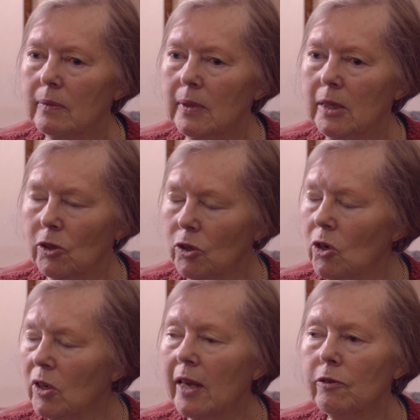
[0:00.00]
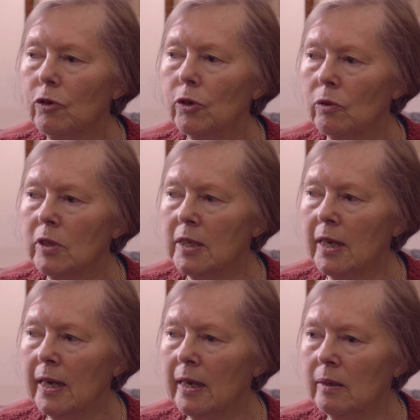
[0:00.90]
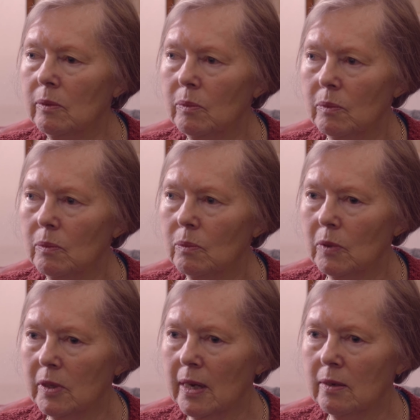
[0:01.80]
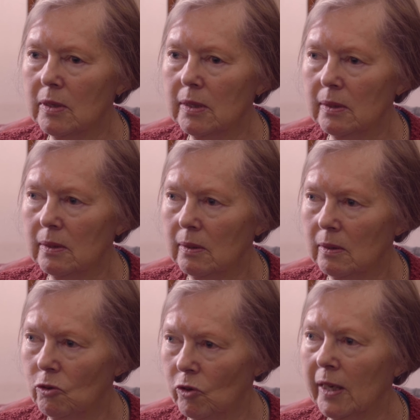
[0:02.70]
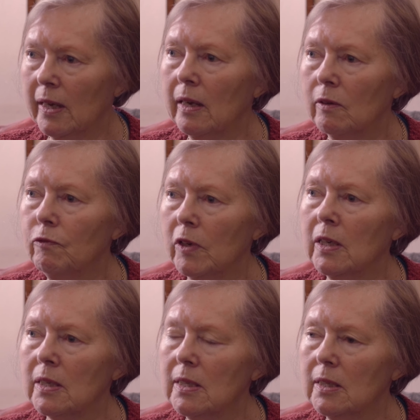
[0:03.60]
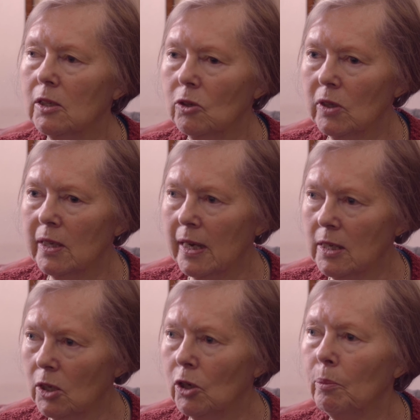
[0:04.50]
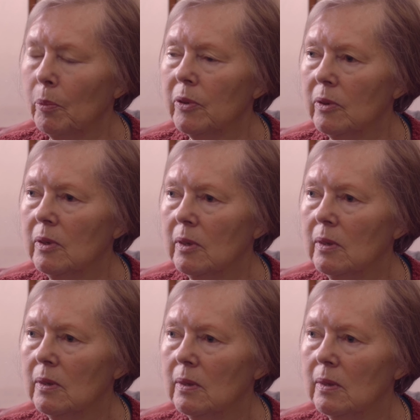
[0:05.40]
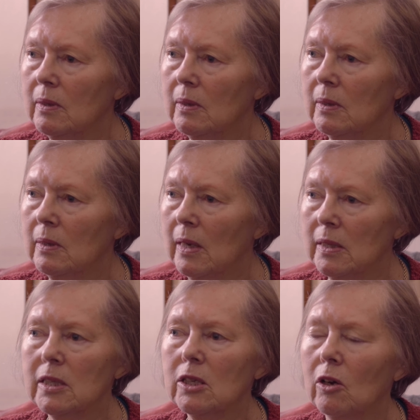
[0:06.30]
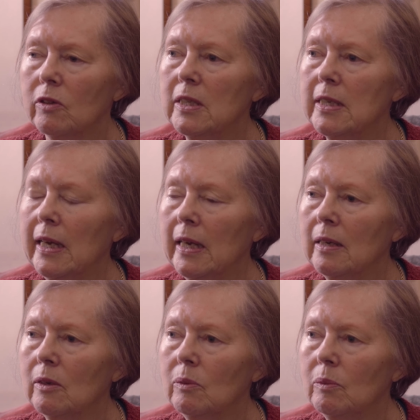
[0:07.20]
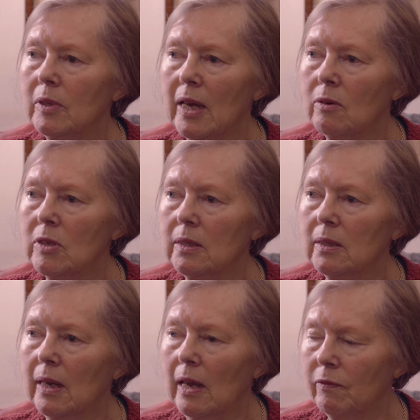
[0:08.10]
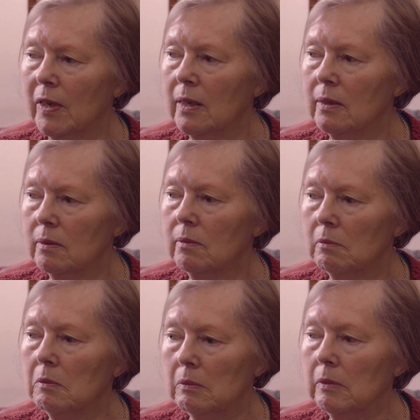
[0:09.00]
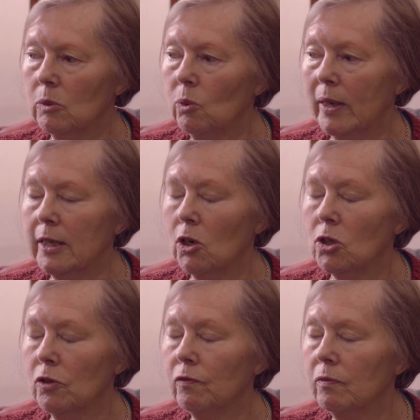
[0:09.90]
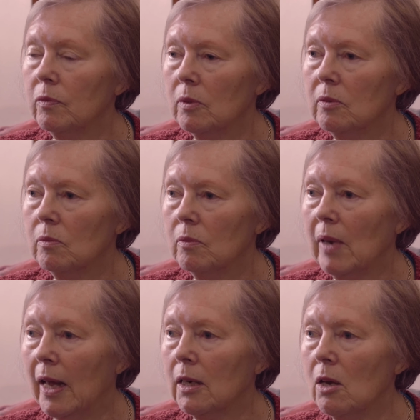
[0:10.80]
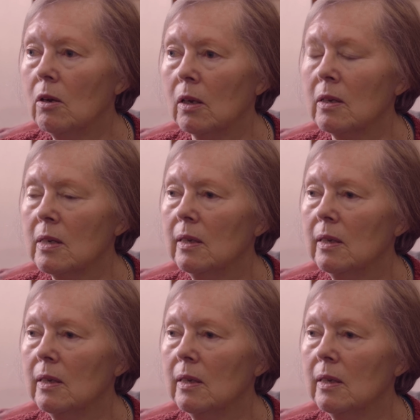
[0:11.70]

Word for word: he could not get through the day without drinking first. He couldn't get up and start the day without having quite a lot of alcohol.